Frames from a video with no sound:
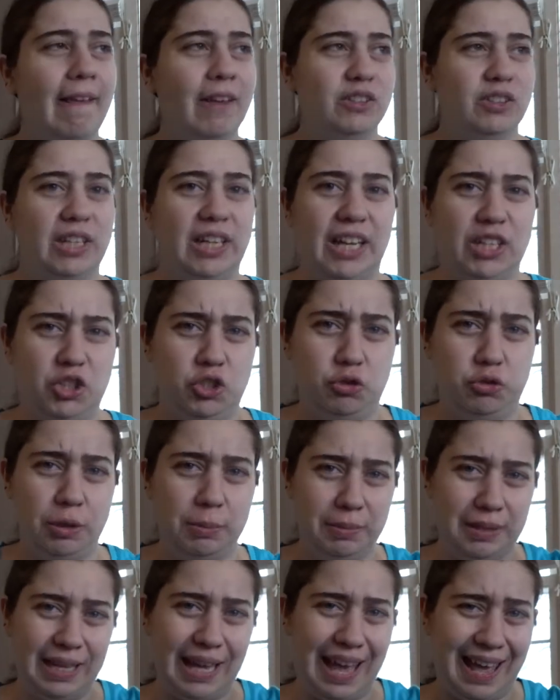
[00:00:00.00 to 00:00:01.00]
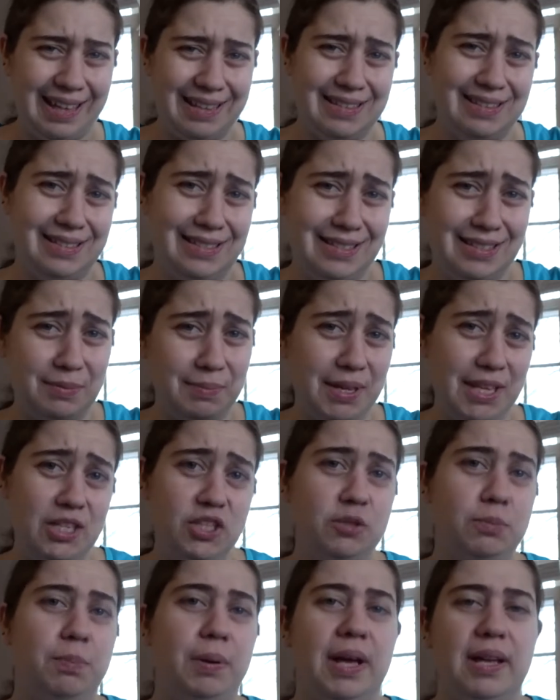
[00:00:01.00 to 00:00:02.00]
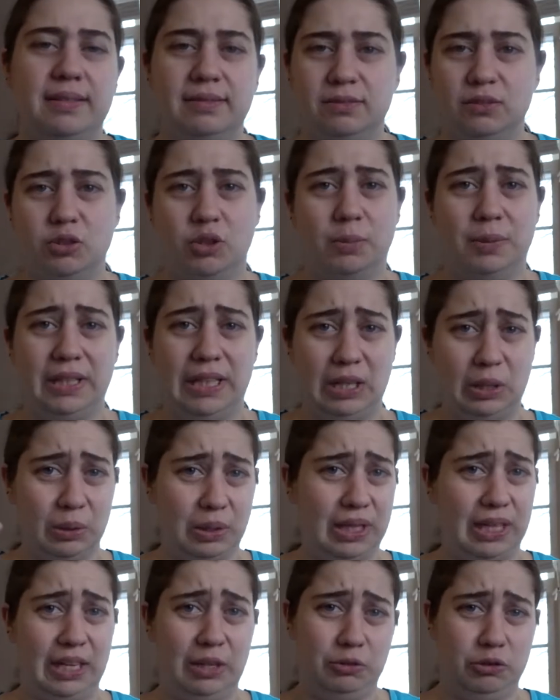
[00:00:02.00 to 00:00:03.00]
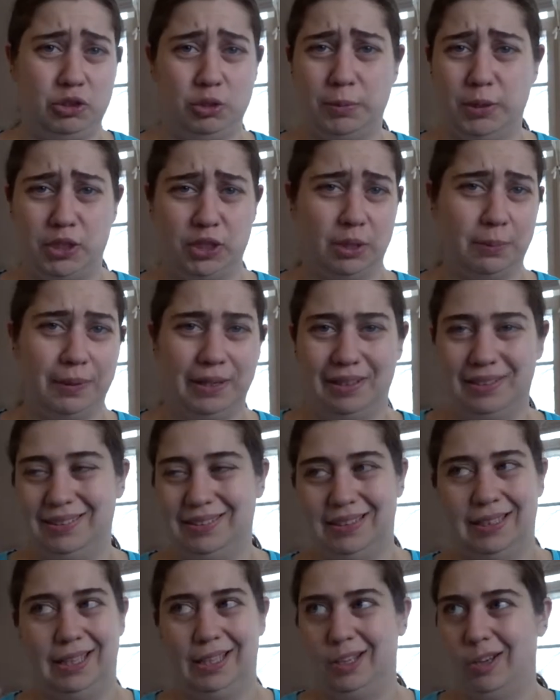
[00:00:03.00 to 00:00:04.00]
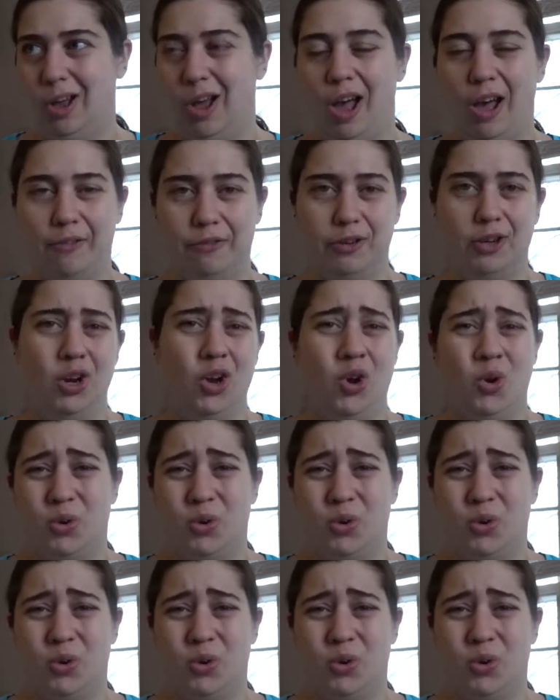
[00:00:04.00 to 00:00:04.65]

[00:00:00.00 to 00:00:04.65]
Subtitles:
So like I trim the ends a smidge, but normally I don't cut out too much in the middle unless I like cough